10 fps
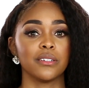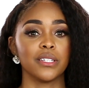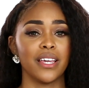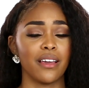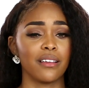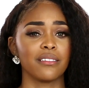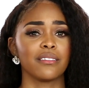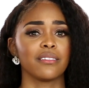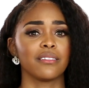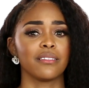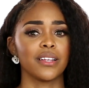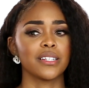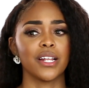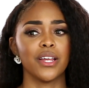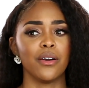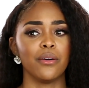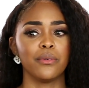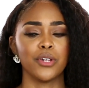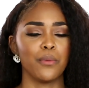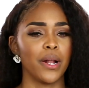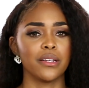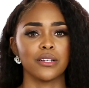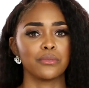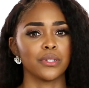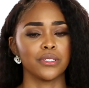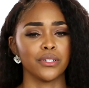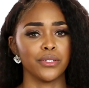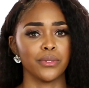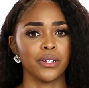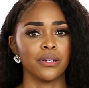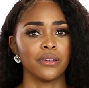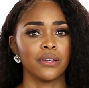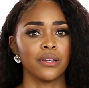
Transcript: Yeah because I know nobody else wants to do it.